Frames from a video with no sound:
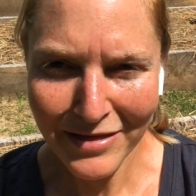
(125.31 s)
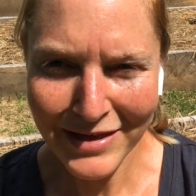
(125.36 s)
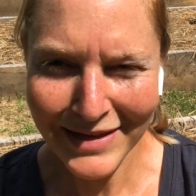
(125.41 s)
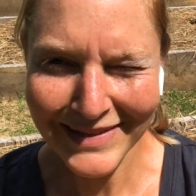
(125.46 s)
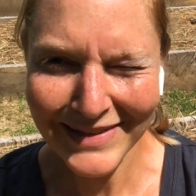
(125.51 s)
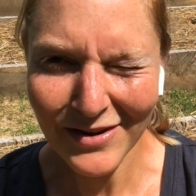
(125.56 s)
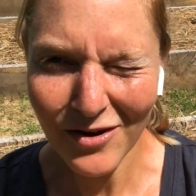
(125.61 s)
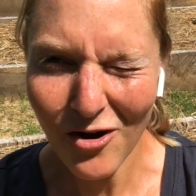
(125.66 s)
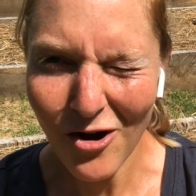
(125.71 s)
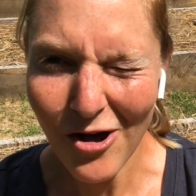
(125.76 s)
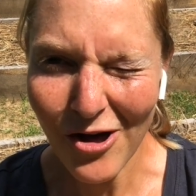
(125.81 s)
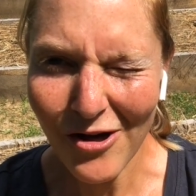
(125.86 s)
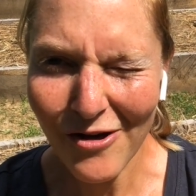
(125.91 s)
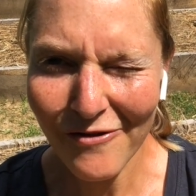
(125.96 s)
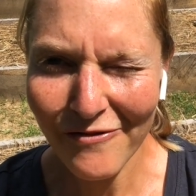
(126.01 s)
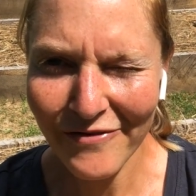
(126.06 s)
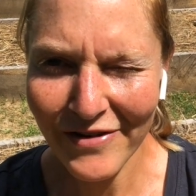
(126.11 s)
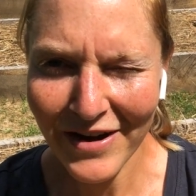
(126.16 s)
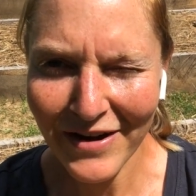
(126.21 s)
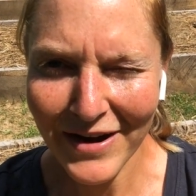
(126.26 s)
These are all
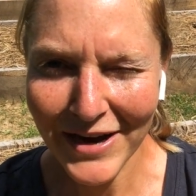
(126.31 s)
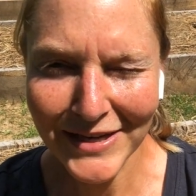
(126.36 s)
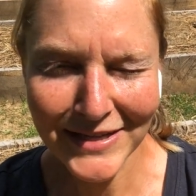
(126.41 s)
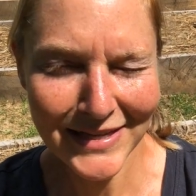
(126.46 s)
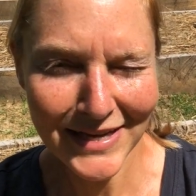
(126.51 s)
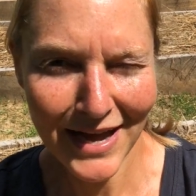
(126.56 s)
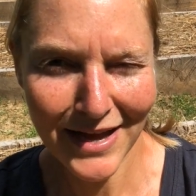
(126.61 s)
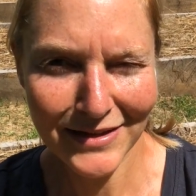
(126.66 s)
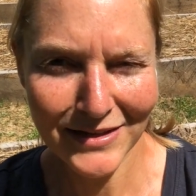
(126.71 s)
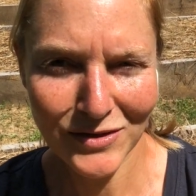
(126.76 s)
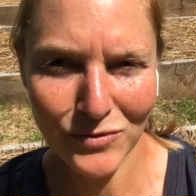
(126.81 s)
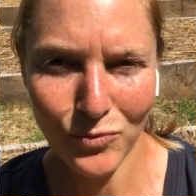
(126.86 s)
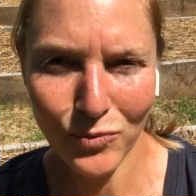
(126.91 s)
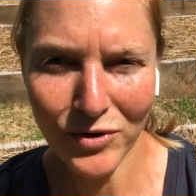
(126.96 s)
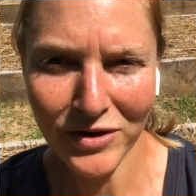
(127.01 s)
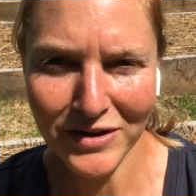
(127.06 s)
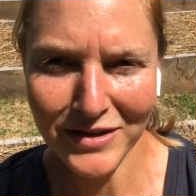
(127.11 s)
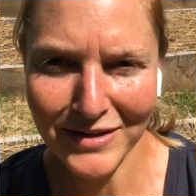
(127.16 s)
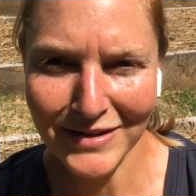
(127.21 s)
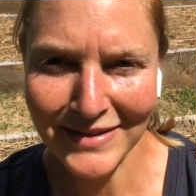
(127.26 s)
very dense
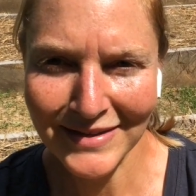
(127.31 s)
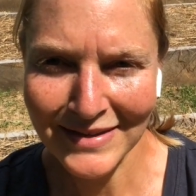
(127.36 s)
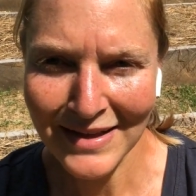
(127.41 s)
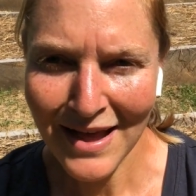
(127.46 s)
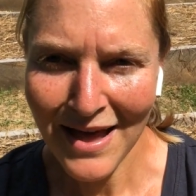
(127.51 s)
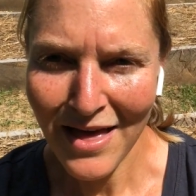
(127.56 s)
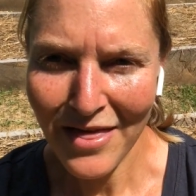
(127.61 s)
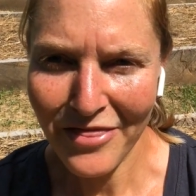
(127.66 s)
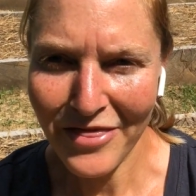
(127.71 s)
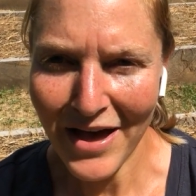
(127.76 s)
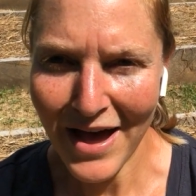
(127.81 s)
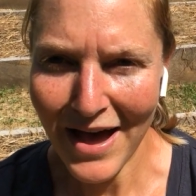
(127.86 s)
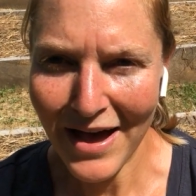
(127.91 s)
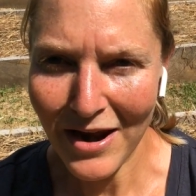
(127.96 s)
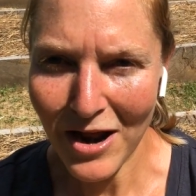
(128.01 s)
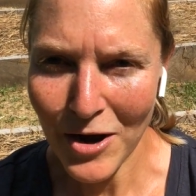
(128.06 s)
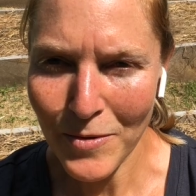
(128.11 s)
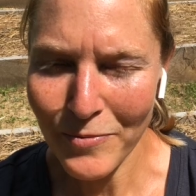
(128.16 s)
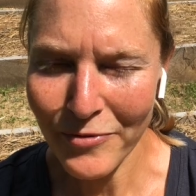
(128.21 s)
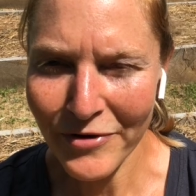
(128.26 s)
woods that
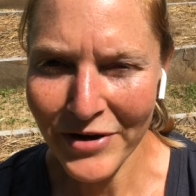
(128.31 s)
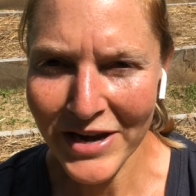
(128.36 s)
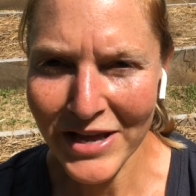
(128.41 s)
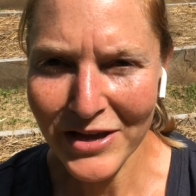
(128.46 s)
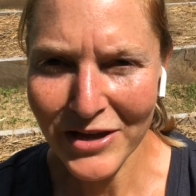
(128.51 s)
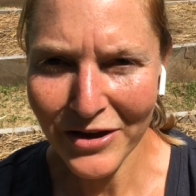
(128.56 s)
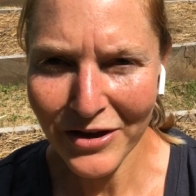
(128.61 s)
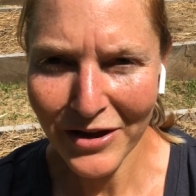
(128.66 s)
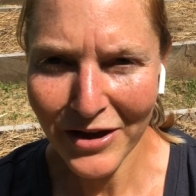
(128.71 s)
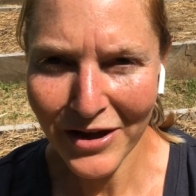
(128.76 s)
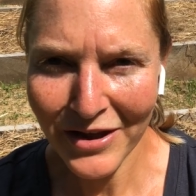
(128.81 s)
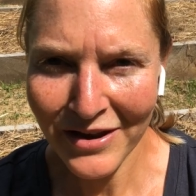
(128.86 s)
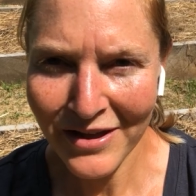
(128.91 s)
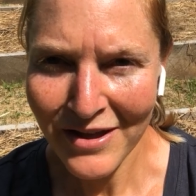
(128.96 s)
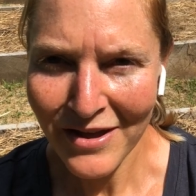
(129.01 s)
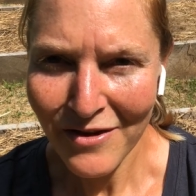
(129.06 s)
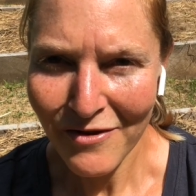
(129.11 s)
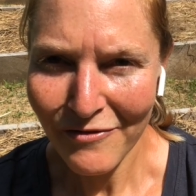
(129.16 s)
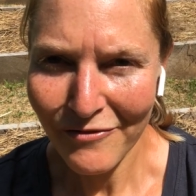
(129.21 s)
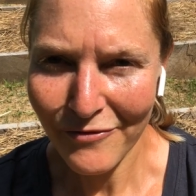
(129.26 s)
are pretty good
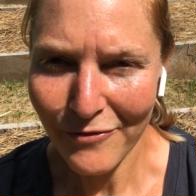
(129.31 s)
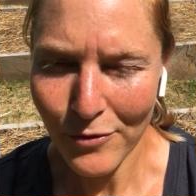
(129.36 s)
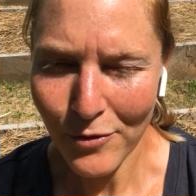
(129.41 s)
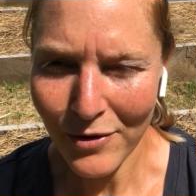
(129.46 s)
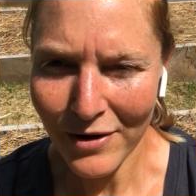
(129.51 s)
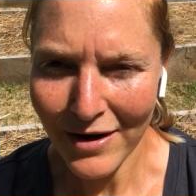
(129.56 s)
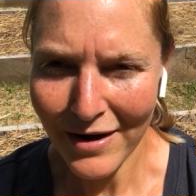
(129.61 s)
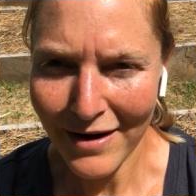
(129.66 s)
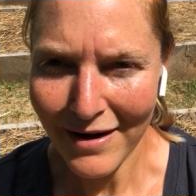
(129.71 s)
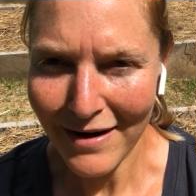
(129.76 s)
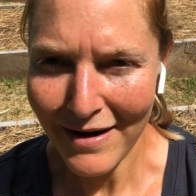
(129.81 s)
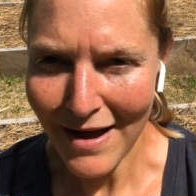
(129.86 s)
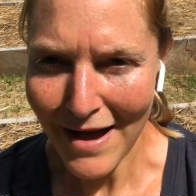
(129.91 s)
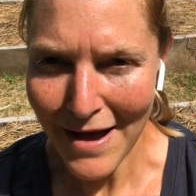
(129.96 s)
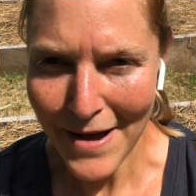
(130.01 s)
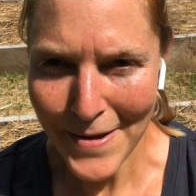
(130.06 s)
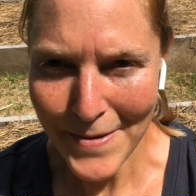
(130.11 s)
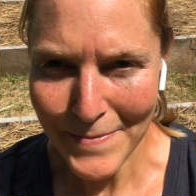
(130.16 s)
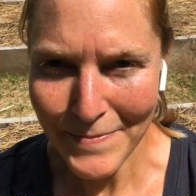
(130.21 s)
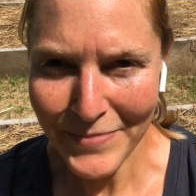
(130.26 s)
for
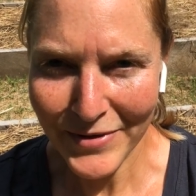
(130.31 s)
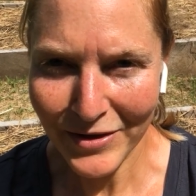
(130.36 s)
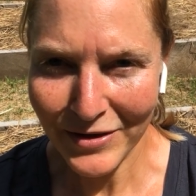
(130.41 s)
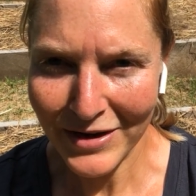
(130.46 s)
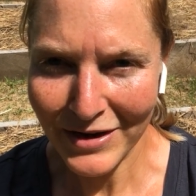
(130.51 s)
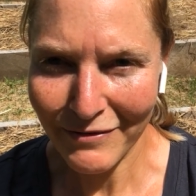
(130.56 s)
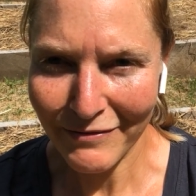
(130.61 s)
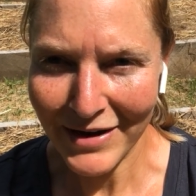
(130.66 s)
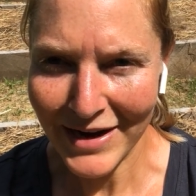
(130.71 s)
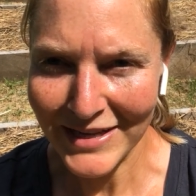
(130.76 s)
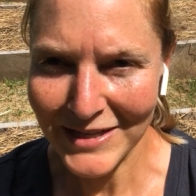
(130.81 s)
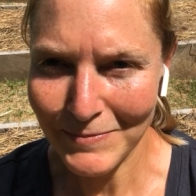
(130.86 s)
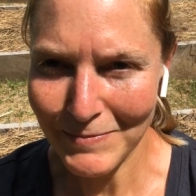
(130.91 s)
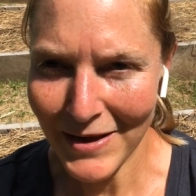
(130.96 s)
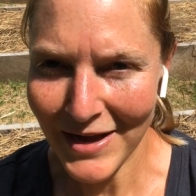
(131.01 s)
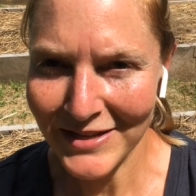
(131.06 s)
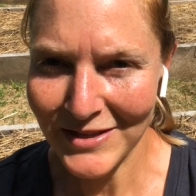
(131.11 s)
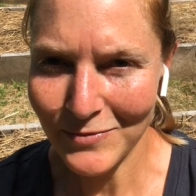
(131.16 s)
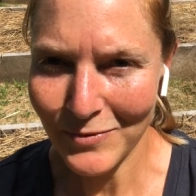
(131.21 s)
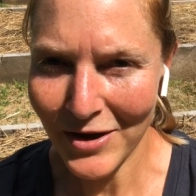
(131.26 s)
building raised
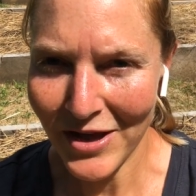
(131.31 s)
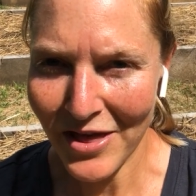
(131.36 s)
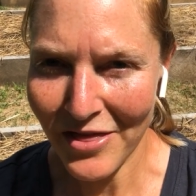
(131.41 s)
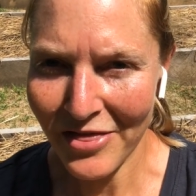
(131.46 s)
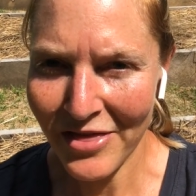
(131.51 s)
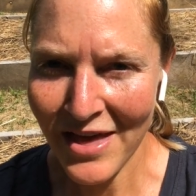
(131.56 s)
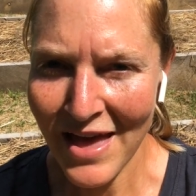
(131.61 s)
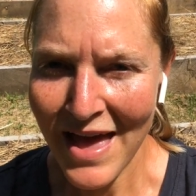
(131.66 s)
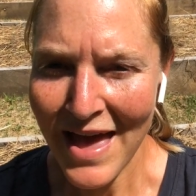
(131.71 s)
beds with.